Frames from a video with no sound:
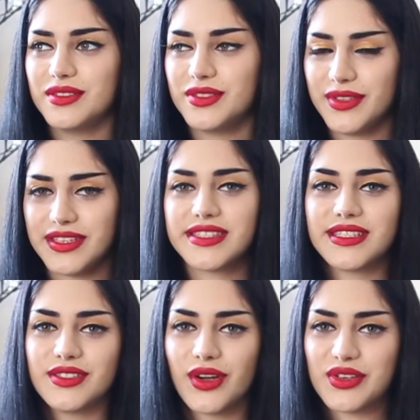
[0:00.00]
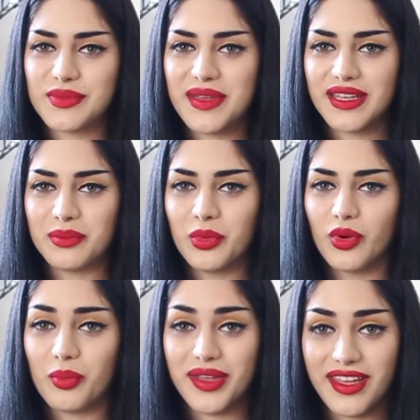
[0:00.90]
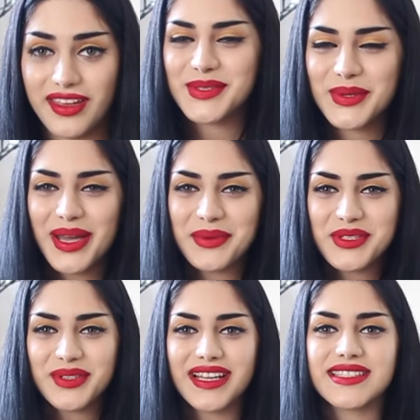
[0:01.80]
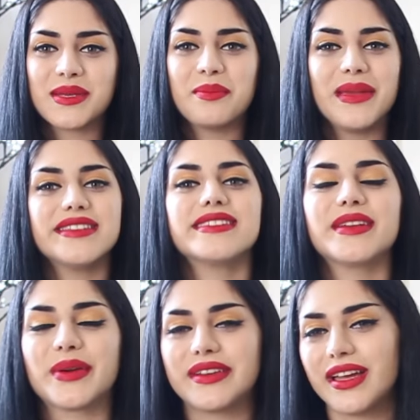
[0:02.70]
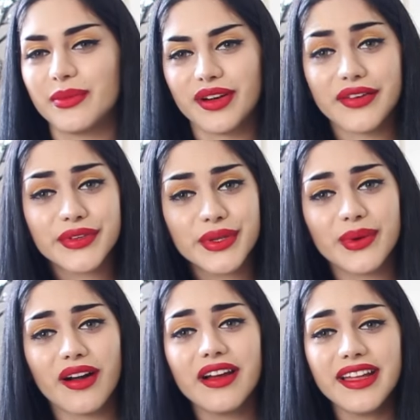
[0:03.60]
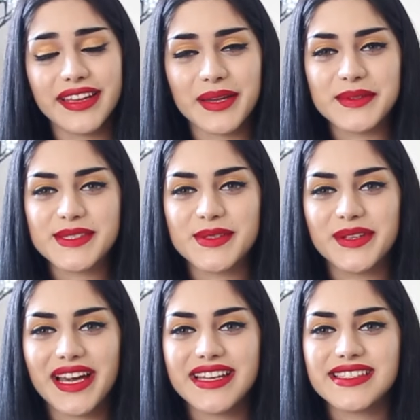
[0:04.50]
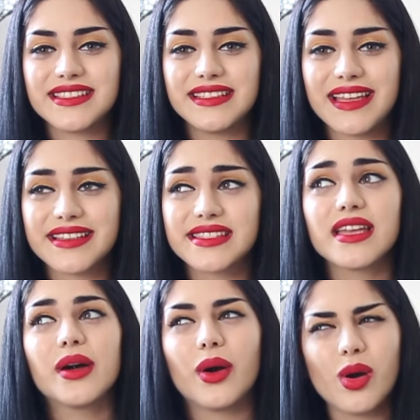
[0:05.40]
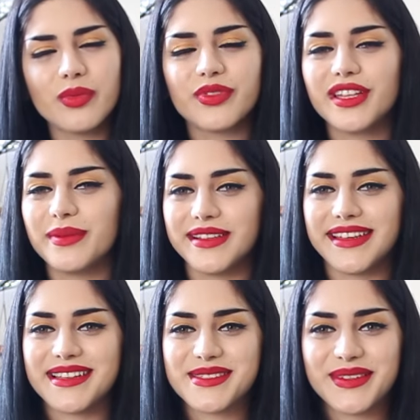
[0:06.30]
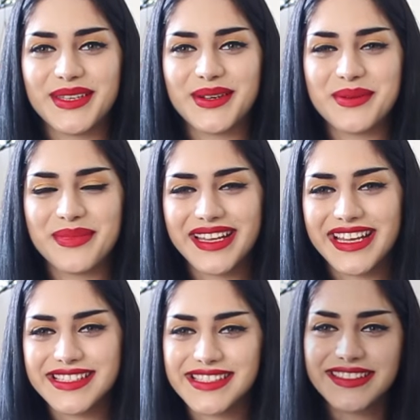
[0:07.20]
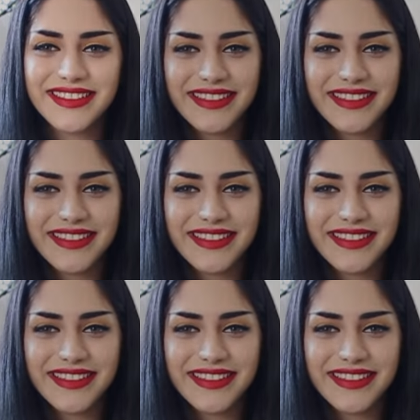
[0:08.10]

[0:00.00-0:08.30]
to this guitar to make it more me. So I wish you guys an amazing day or night wherever you are, and I will see you guys in the next, hopefully, belly dance video. Bye guys!